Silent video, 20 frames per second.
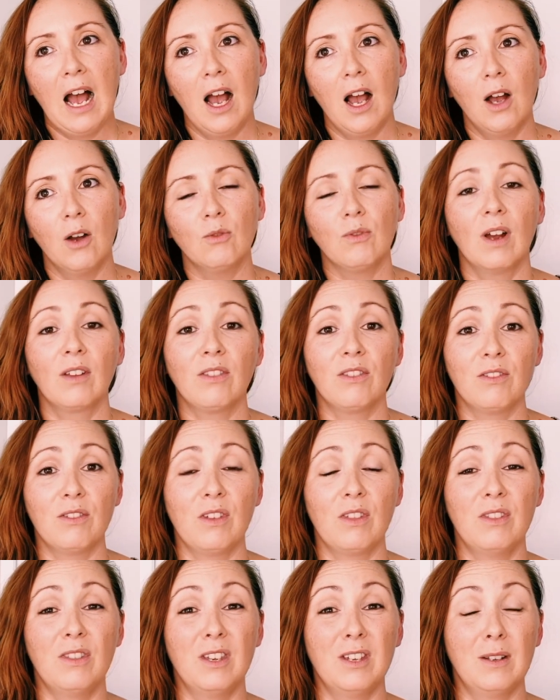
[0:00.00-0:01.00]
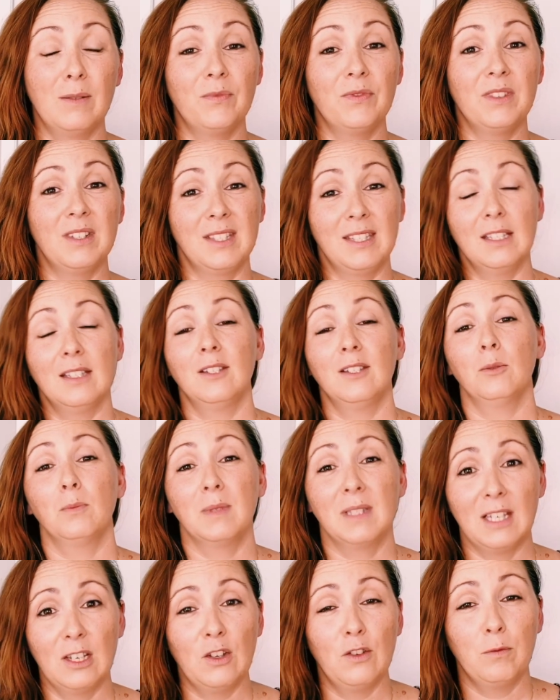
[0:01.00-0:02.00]
rather than the systems
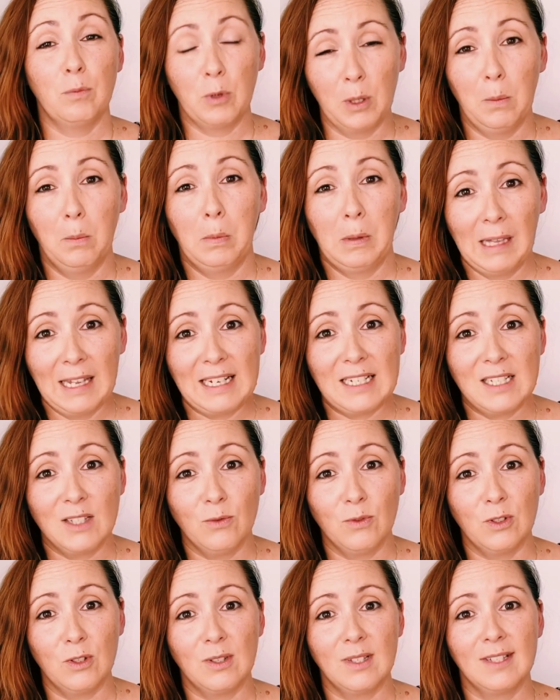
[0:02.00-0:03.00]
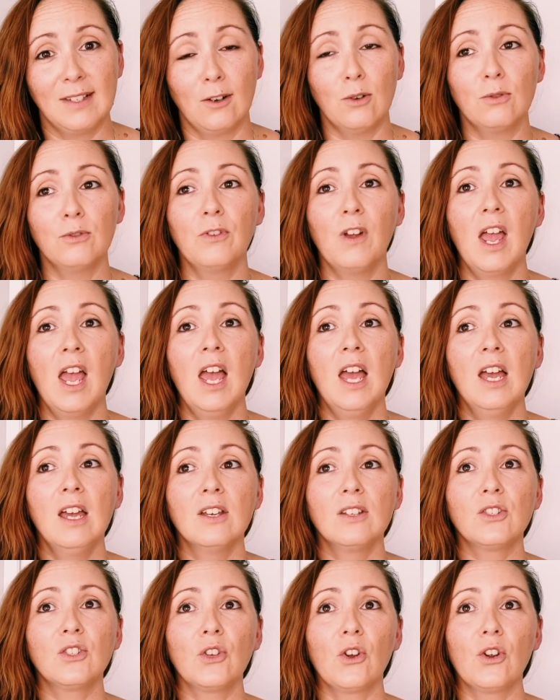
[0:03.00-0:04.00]
that you've put in place for yourself.
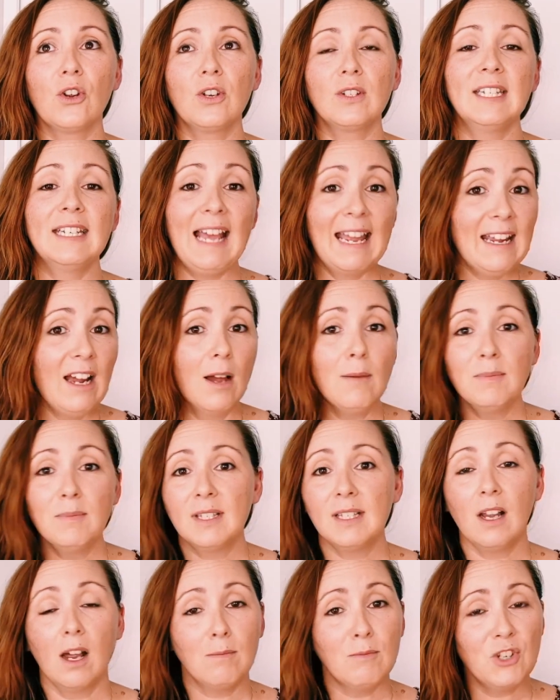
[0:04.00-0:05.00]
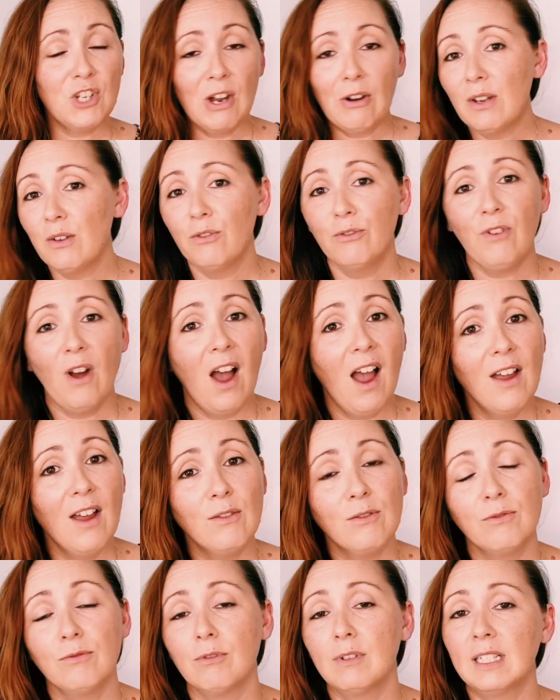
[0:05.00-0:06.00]
So today I'm sharing
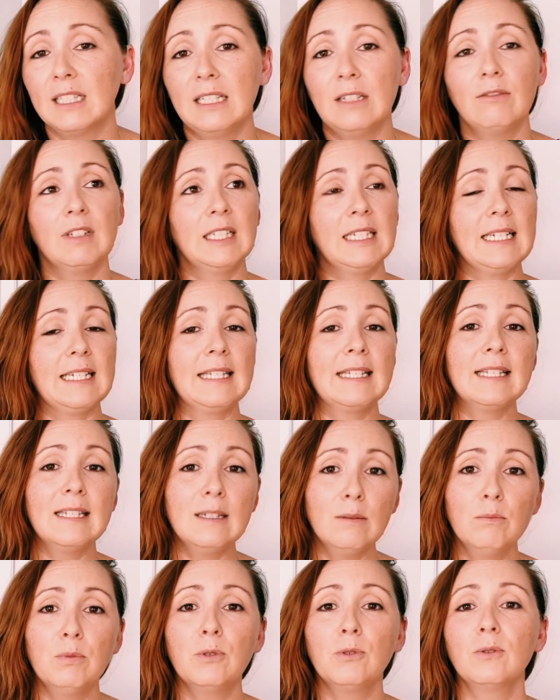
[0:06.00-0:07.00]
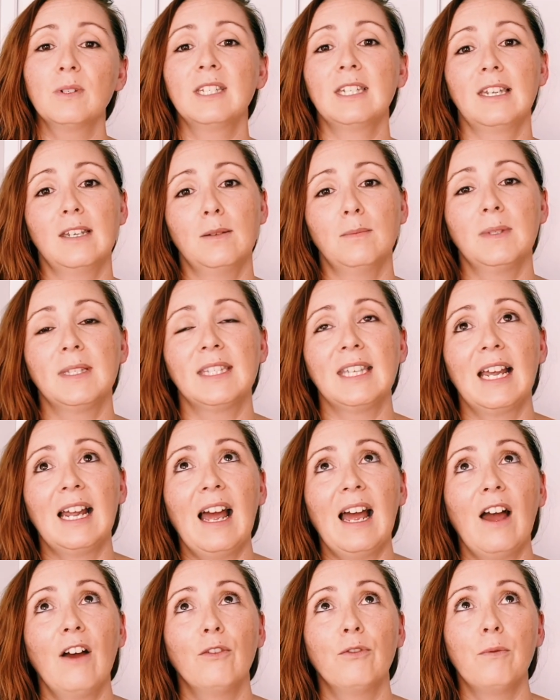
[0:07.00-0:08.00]
5 really simple tips that
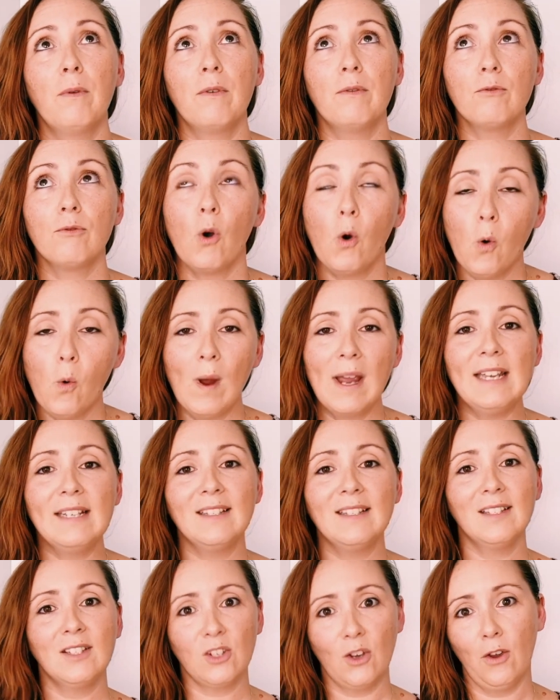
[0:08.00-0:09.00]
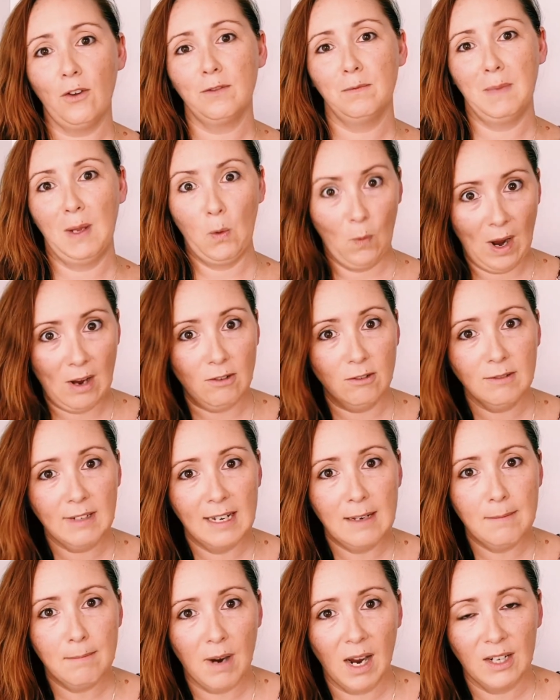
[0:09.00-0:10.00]
have always served me well
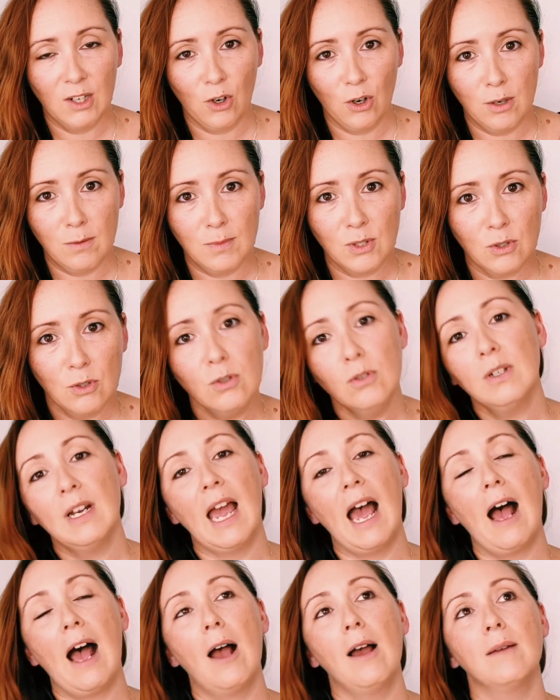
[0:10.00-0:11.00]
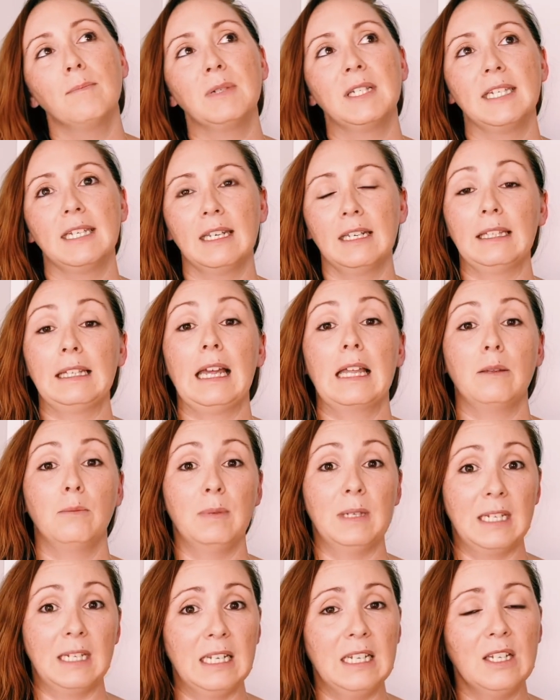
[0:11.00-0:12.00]
in my homeschool, particularly at the
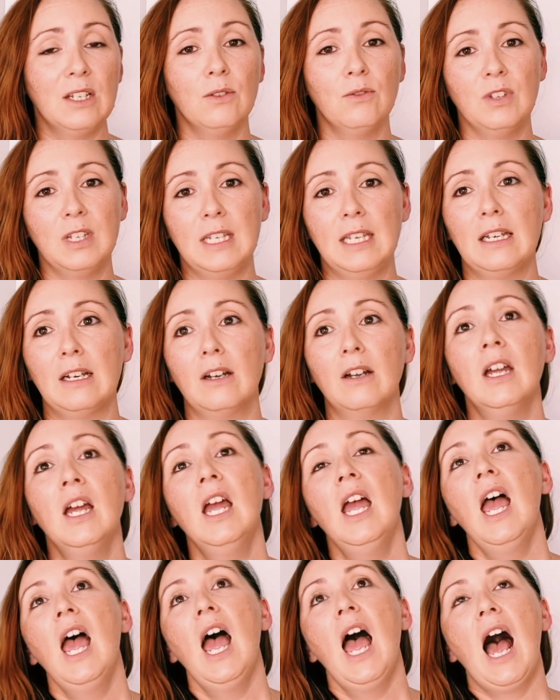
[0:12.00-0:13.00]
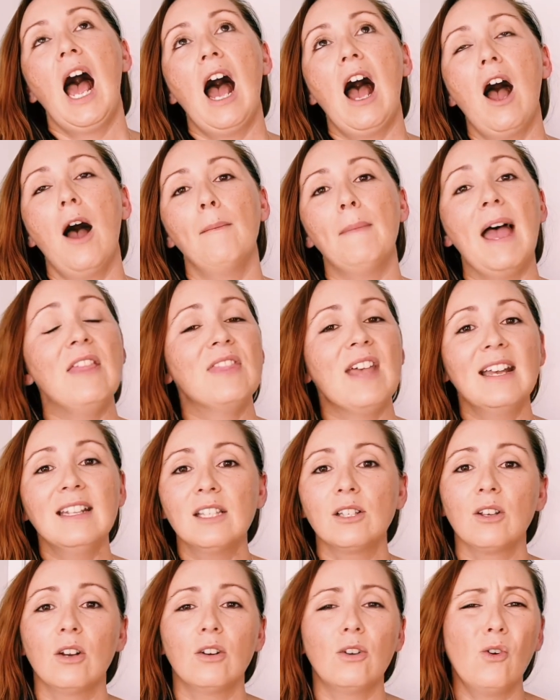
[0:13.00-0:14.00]
beginning of the year. And
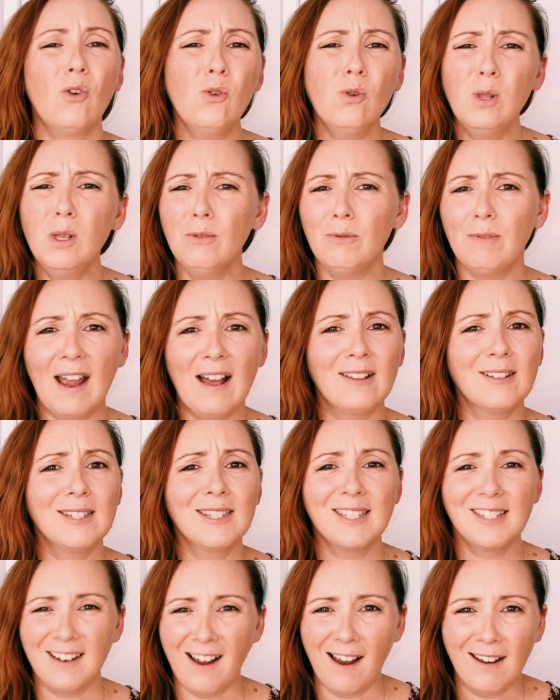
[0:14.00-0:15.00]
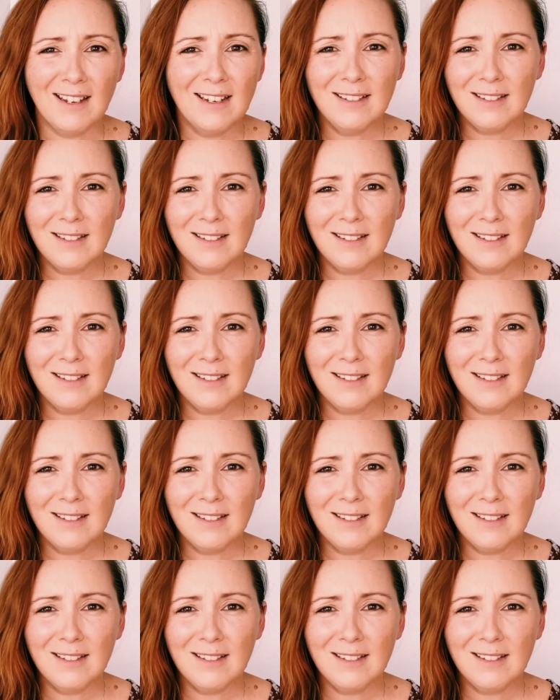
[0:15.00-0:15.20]
that's all around starting